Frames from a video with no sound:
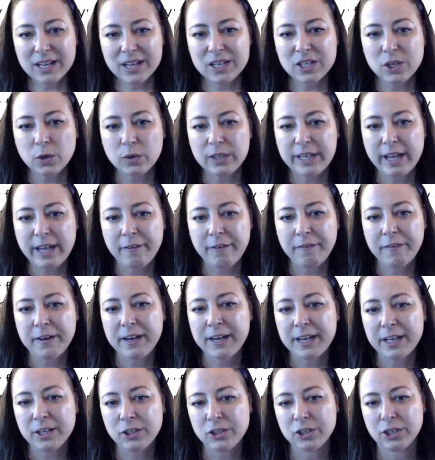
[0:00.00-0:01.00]
So
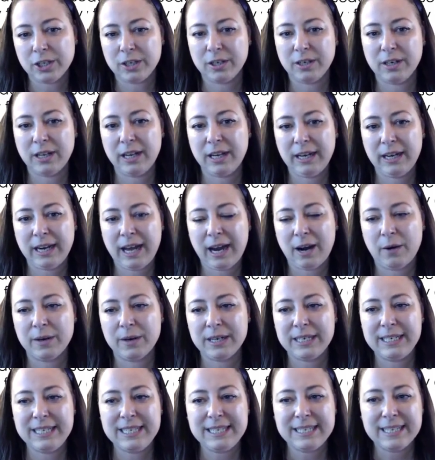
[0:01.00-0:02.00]
definition in
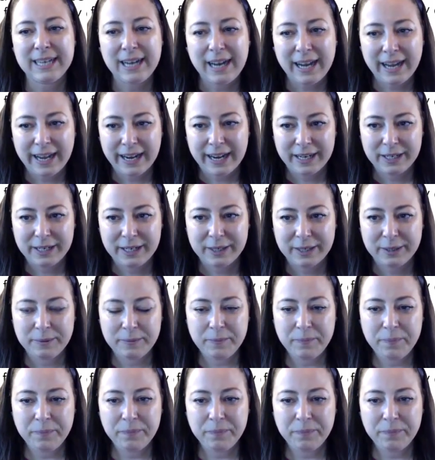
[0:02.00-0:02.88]
our design